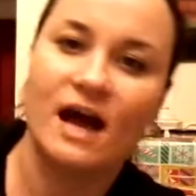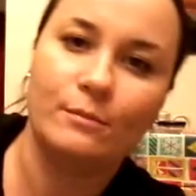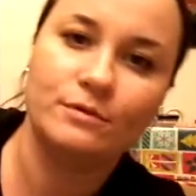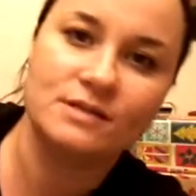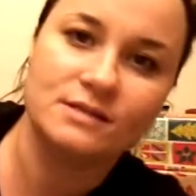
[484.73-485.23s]

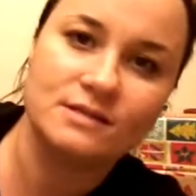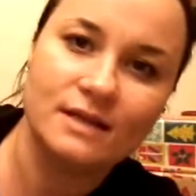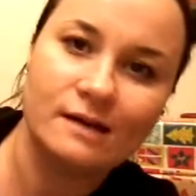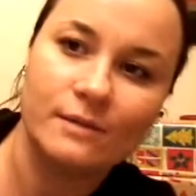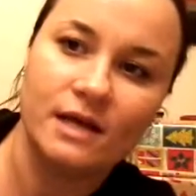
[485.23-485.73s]
Apples and
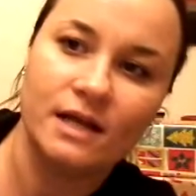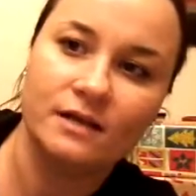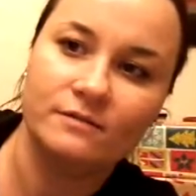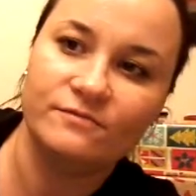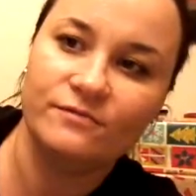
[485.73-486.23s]
cinnamon
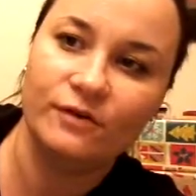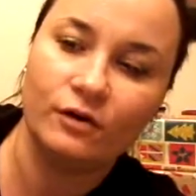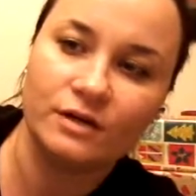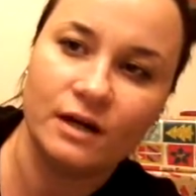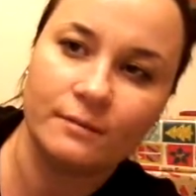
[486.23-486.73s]
and
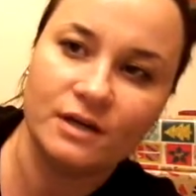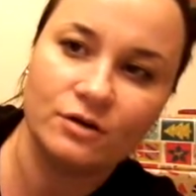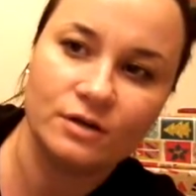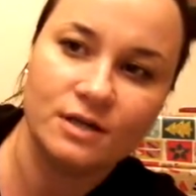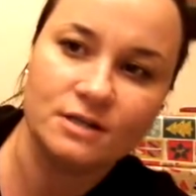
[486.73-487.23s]
fall yummy
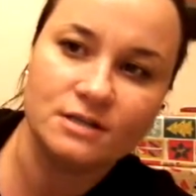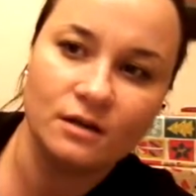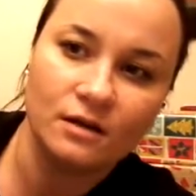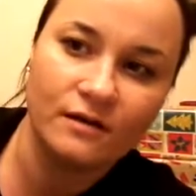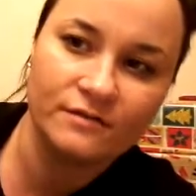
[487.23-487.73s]
goodness.
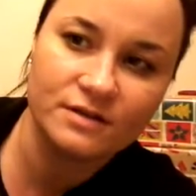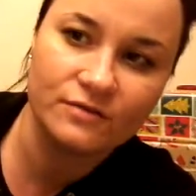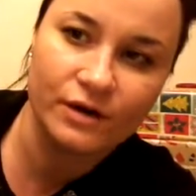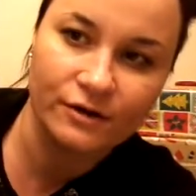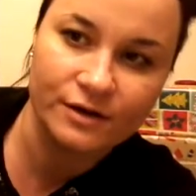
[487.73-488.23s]
Love this
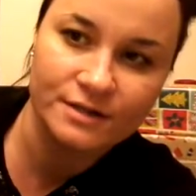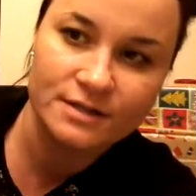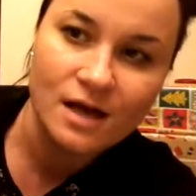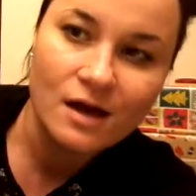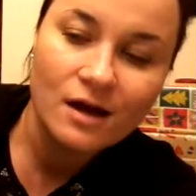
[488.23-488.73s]

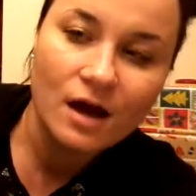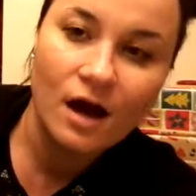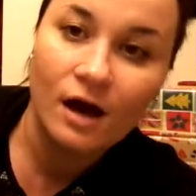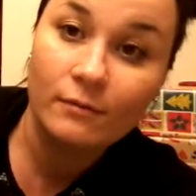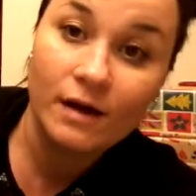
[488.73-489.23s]
fragrance.
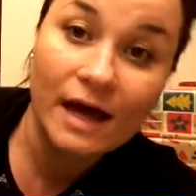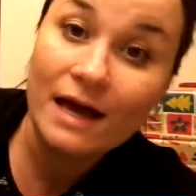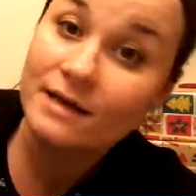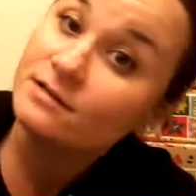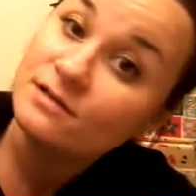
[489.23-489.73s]

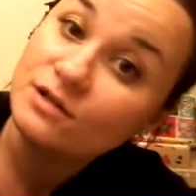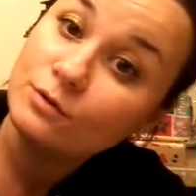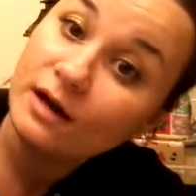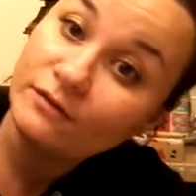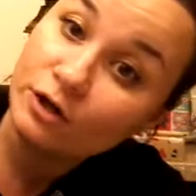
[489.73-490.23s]
As
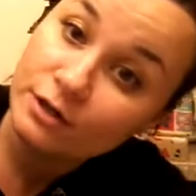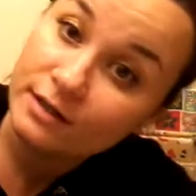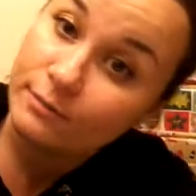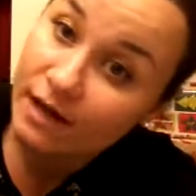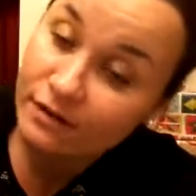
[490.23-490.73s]
you have heard
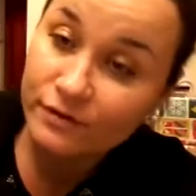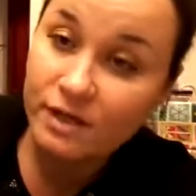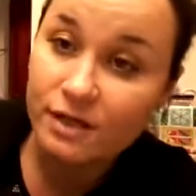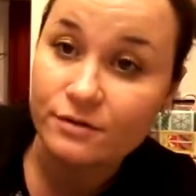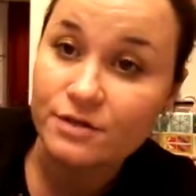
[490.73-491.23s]
in my other
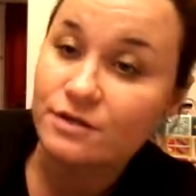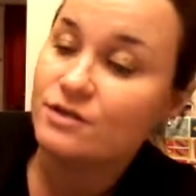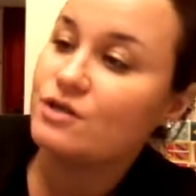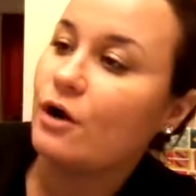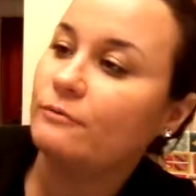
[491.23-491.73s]
videos.
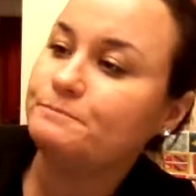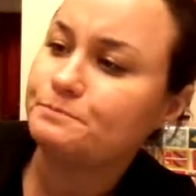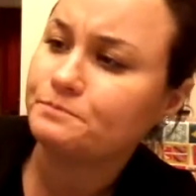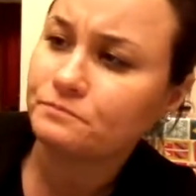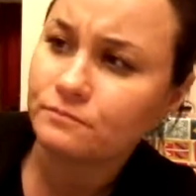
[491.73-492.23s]
So
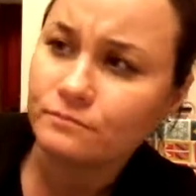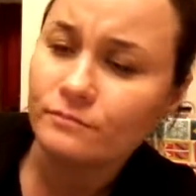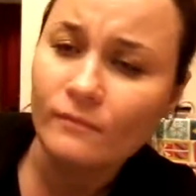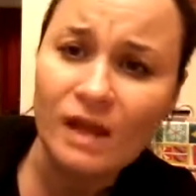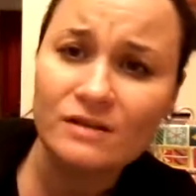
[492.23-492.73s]

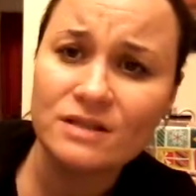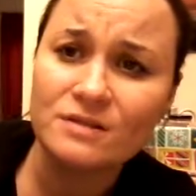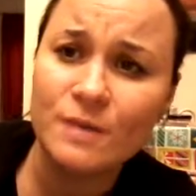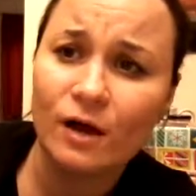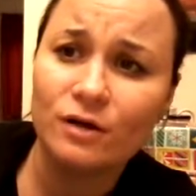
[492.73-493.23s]
this
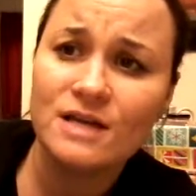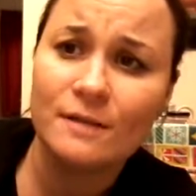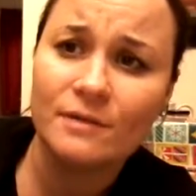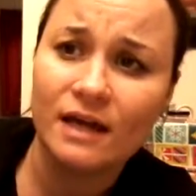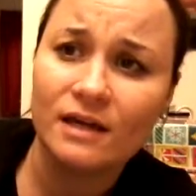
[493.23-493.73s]
is my
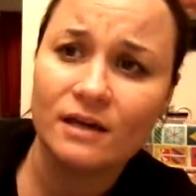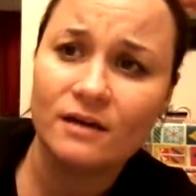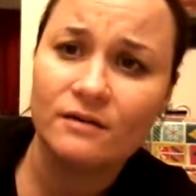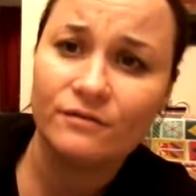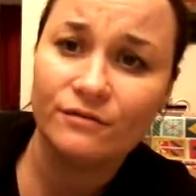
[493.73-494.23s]
all-time
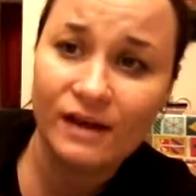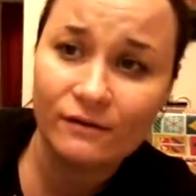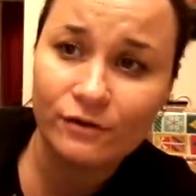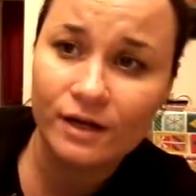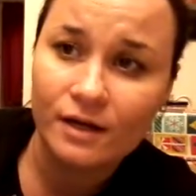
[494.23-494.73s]
Yankee
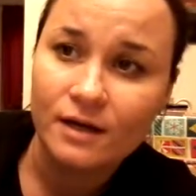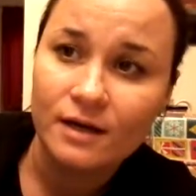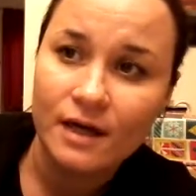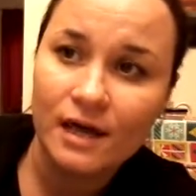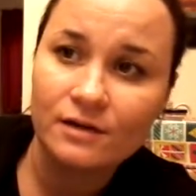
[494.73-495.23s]
favorite
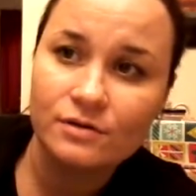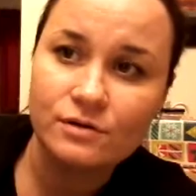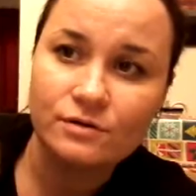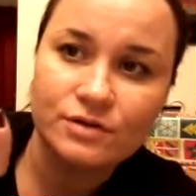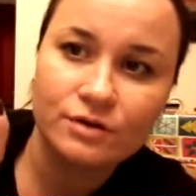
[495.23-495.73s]

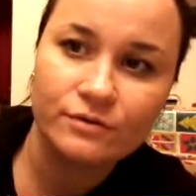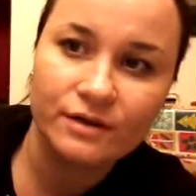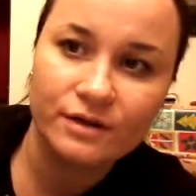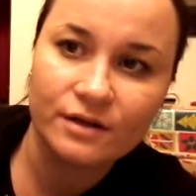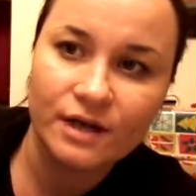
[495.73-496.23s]
candle. Took
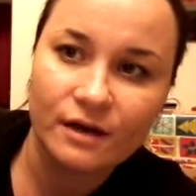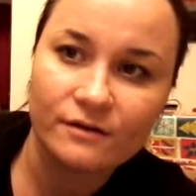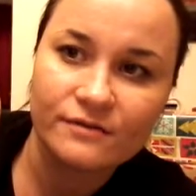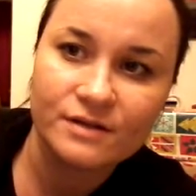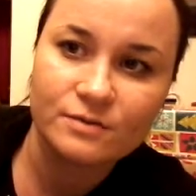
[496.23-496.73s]
really good care
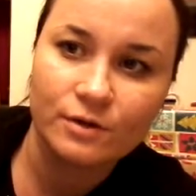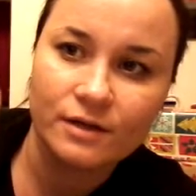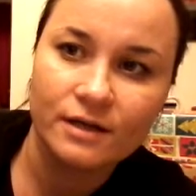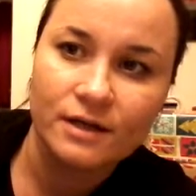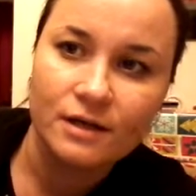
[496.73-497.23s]
of this
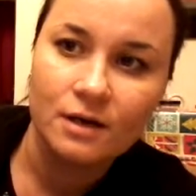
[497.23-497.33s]
one.